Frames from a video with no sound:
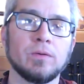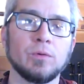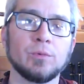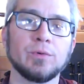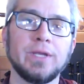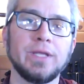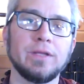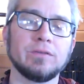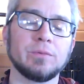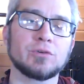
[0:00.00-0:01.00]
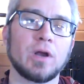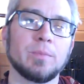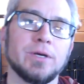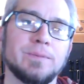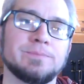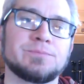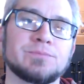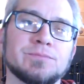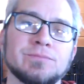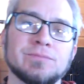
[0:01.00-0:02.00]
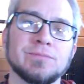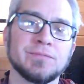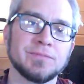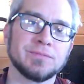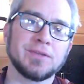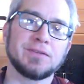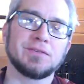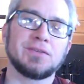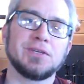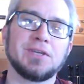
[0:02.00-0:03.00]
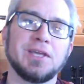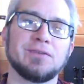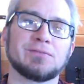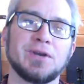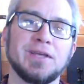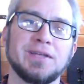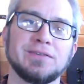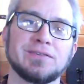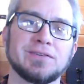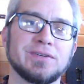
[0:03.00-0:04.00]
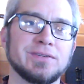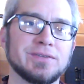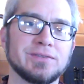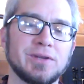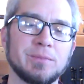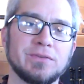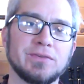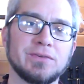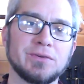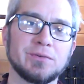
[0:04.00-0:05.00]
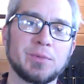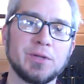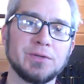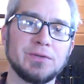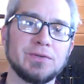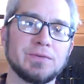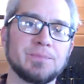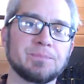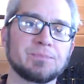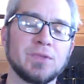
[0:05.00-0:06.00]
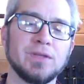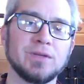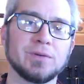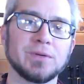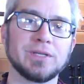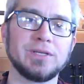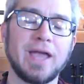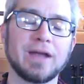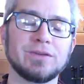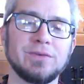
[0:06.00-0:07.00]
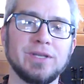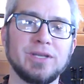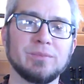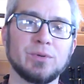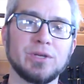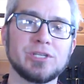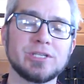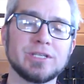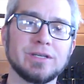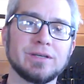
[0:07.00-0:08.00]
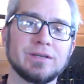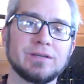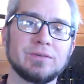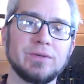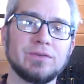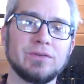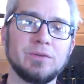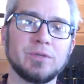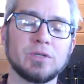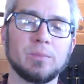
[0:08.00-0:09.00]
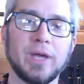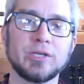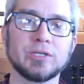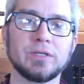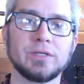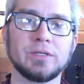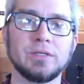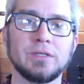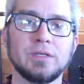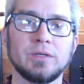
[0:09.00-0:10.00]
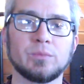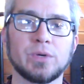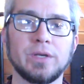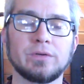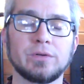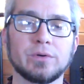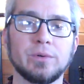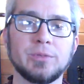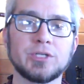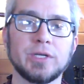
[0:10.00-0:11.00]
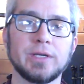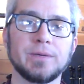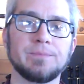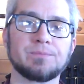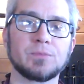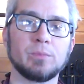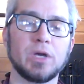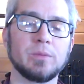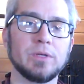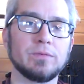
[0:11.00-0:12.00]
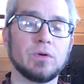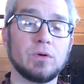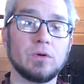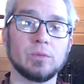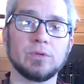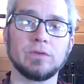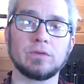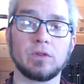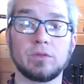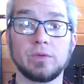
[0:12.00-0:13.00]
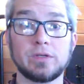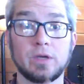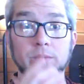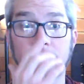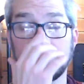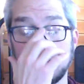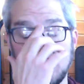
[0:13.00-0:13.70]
Warm greetings, I'm Drakpa. Nice to see you again, friends, Dharma sisters, brothers. Quickly activating bodhicitta, wisdom and compassion. Praying to Guru Rinpoche, embodiment of all the Buddhas of the three times.